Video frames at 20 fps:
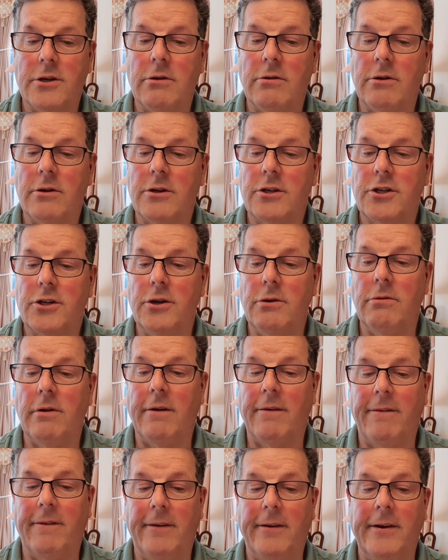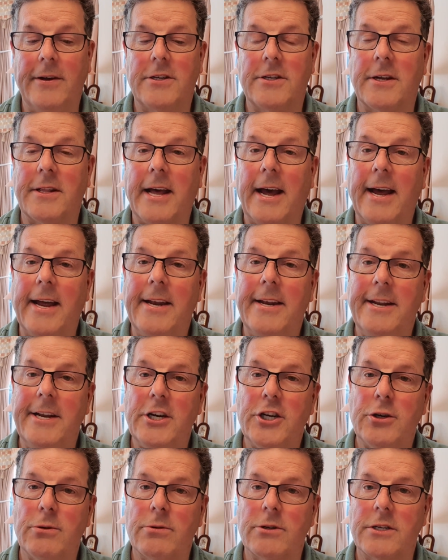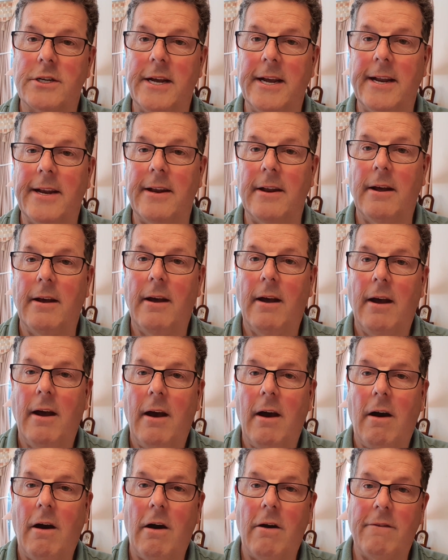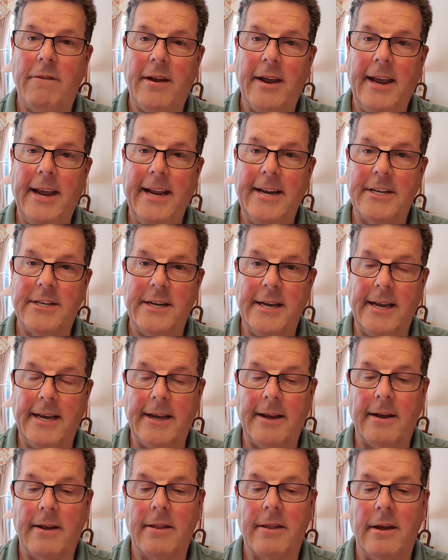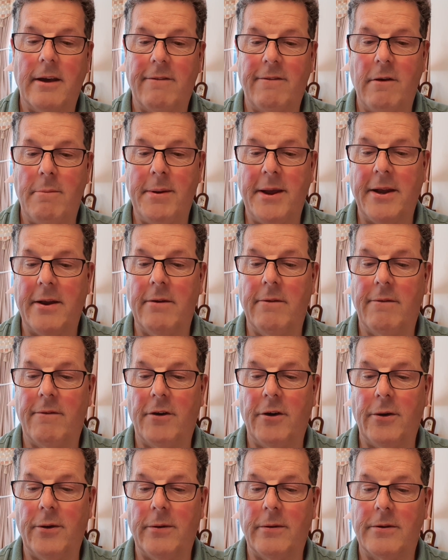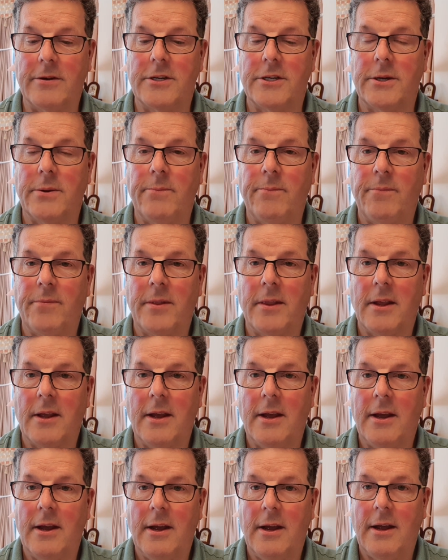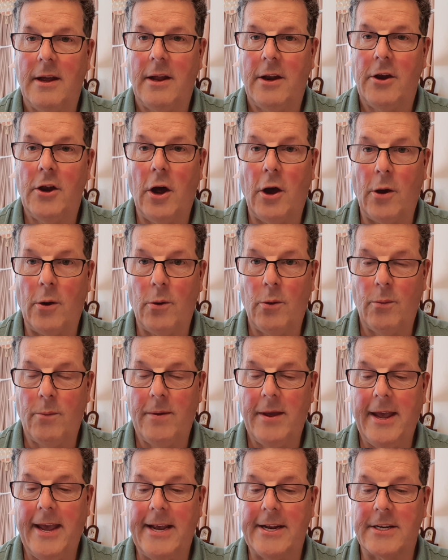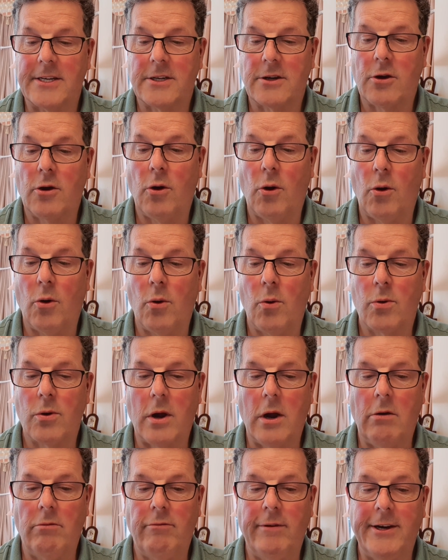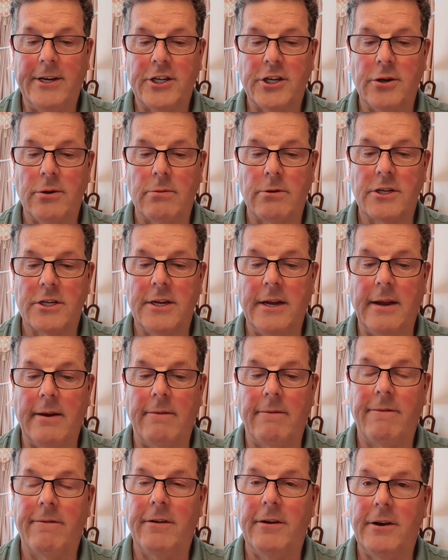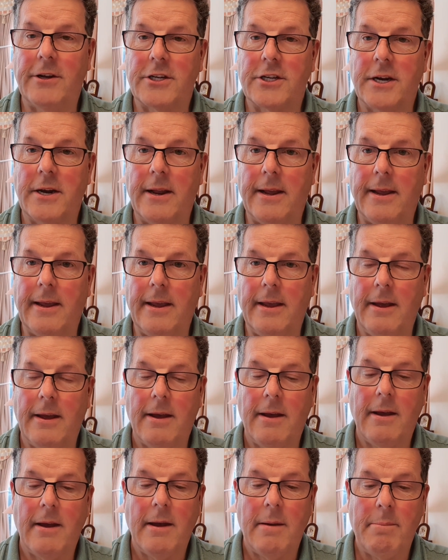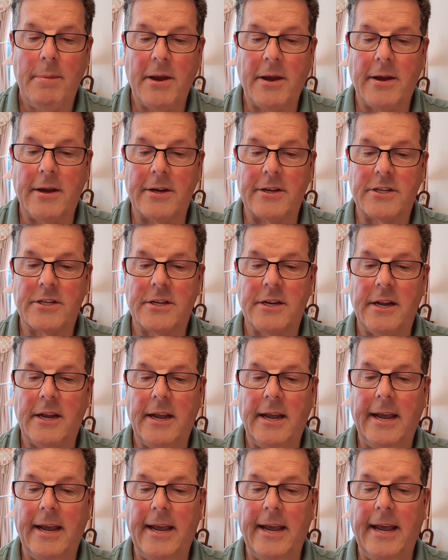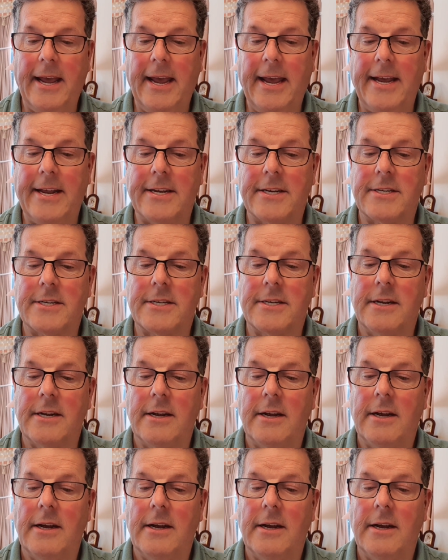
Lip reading: to refer to that initial sin of eating the forbidden fruit. No, it's called original sin firstly because it is